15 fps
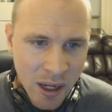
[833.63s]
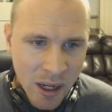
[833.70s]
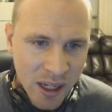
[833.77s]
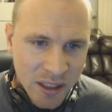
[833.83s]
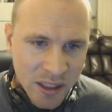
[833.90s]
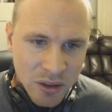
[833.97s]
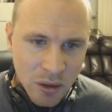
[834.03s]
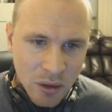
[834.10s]

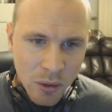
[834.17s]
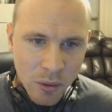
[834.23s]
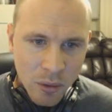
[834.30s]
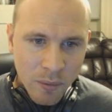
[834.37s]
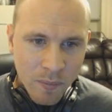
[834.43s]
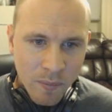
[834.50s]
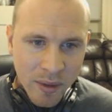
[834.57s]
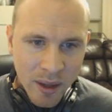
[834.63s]
So
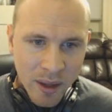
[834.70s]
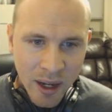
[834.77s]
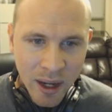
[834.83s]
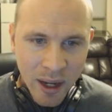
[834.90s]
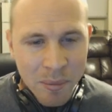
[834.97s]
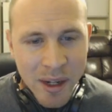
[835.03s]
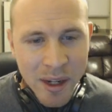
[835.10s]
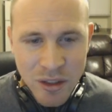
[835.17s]

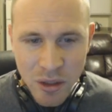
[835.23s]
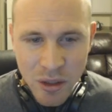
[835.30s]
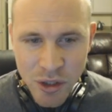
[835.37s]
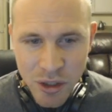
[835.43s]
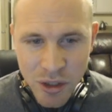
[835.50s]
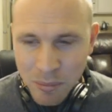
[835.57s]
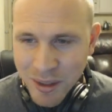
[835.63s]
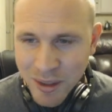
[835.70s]
I'm not so
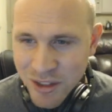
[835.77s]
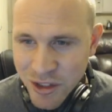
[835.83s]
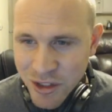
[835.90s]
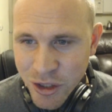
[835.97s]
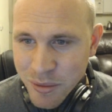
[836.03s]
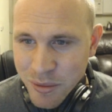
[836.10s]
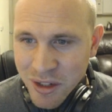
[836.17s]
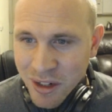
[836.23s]
sure monster
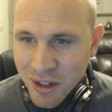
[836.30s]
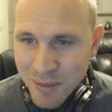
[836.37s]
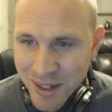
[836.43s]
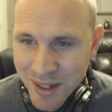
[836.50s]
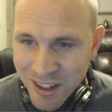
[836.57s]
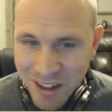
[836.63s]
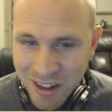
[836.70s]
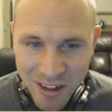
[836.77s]
troops are going to be
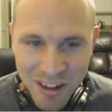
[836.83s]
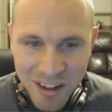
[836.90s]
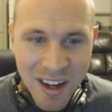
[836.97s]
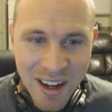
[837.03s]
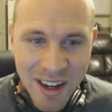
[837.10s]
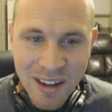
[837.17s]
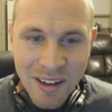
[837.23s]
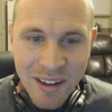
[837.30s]
any good
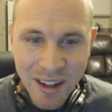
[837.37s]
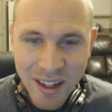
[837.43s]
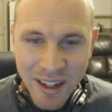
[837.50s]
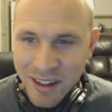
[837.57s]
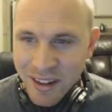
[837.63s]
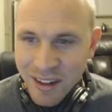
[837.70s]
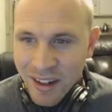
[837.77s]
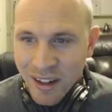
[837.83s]
again.
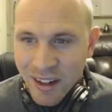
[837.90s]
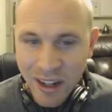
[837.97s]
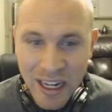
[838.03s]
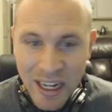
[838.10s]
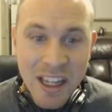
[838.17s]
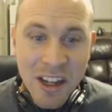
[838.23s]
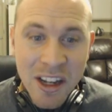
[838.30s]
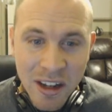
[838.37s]
Like,
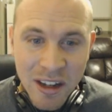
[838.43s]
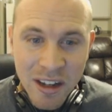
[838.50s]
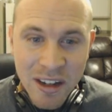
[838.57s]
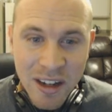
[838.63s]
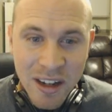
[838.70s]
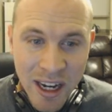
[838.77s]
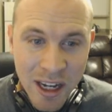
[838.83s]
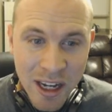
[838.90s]
any good
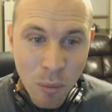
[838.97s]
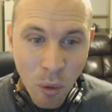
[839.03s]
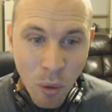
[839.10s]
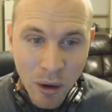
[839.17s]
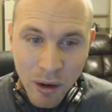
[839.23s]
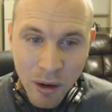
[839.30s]
anymore.